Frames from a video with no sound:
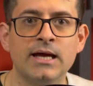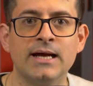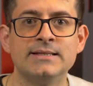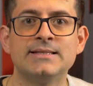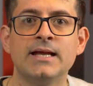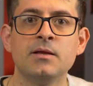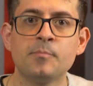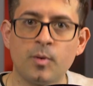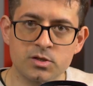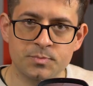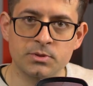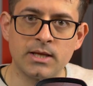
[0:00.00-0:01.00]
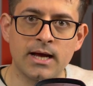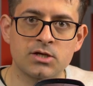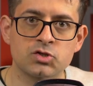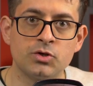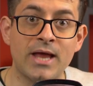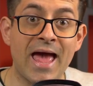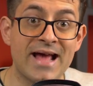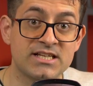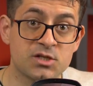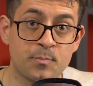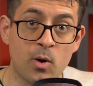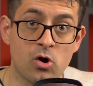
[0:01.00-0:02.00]
and then in post-production
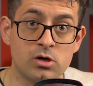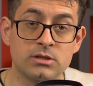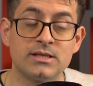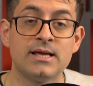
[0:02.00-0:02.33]
export